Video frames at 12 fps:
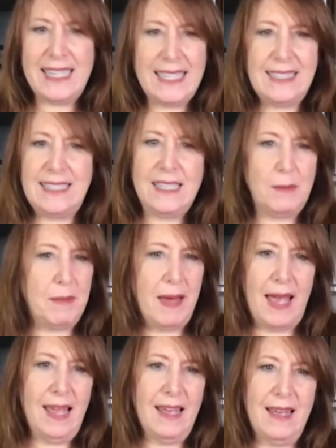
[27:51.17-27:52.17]
easy to
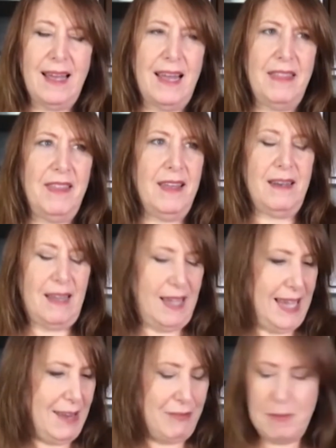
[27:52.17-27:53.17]
make. I think it. I
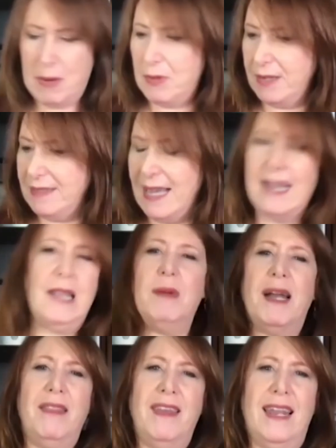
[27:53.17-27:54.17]
can't remember exactly,
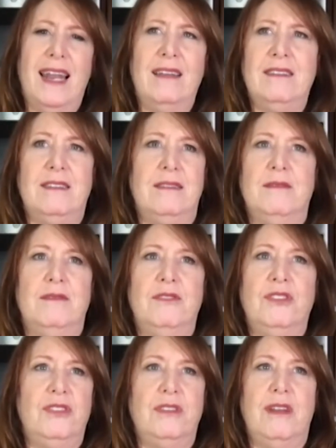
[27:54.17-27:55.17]
but I think it has
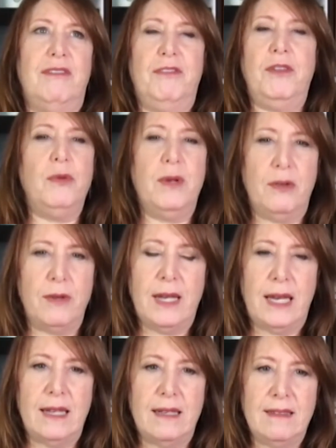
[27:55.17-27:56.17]
just a few
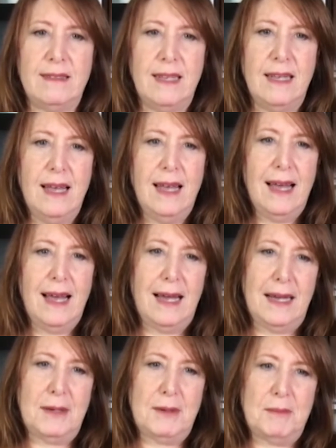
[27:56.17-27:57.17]
ingredients.
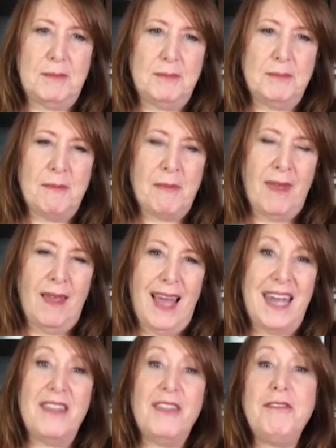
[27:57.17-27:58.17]
Um,
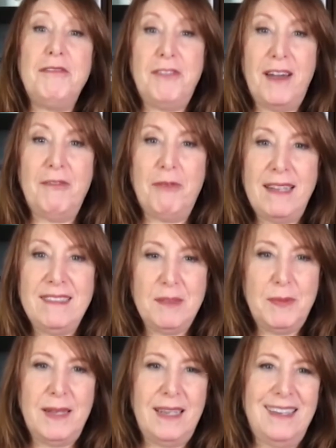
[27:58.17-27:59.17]
another fun
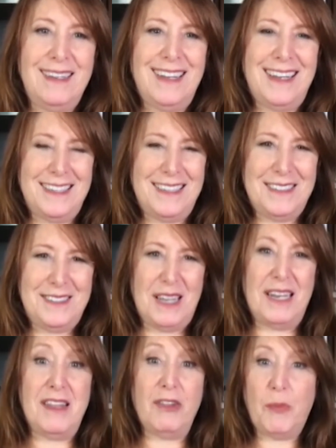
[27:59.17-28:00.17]
recipe, uh,
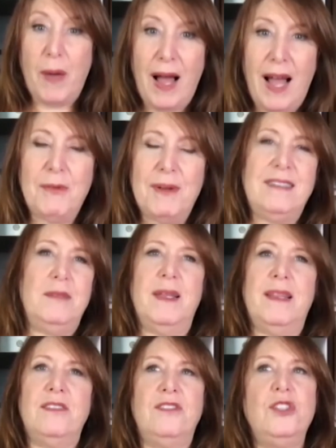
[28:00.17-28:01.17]
another pie recipe
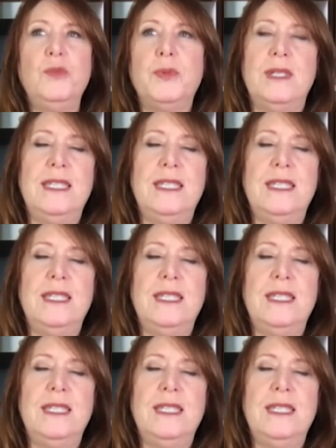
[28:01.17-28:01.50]
that's super